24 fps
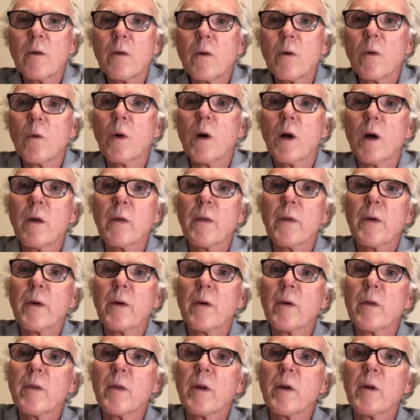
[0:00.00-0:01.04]
while
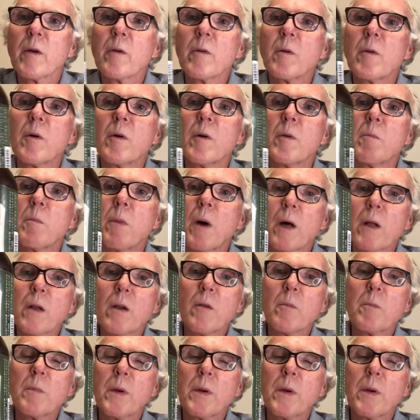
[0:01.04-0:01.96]
their bottled